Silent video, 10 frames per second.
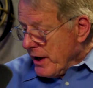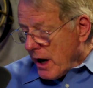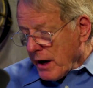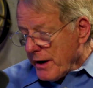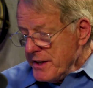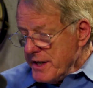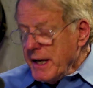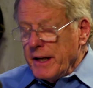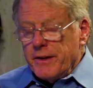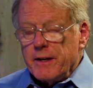There are
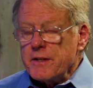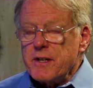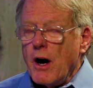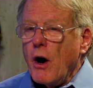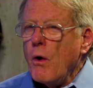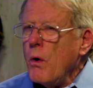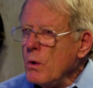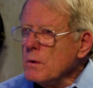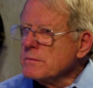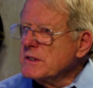indeed. There's a
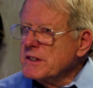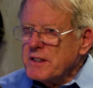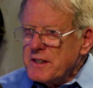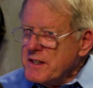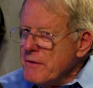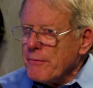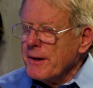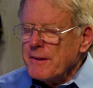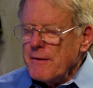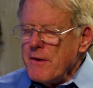whole
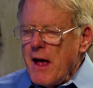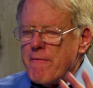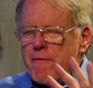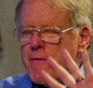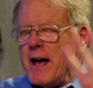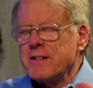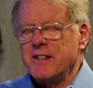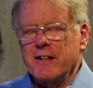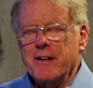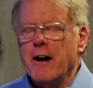different
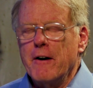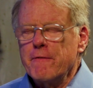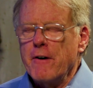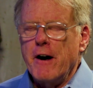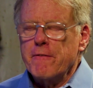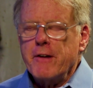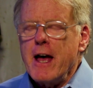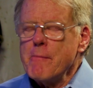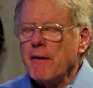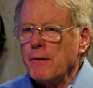facet of, of
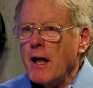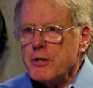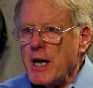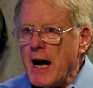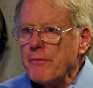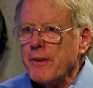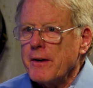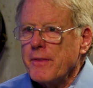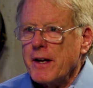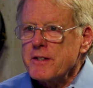camouflage out
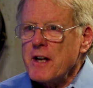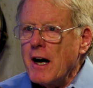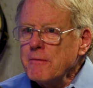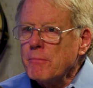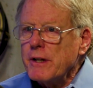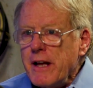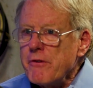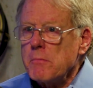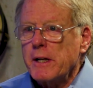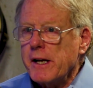there that is
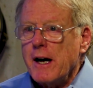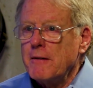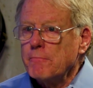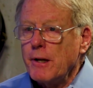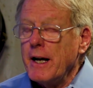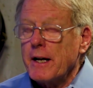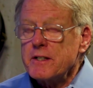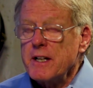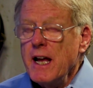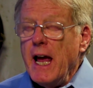unbelievably
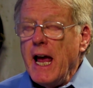complex.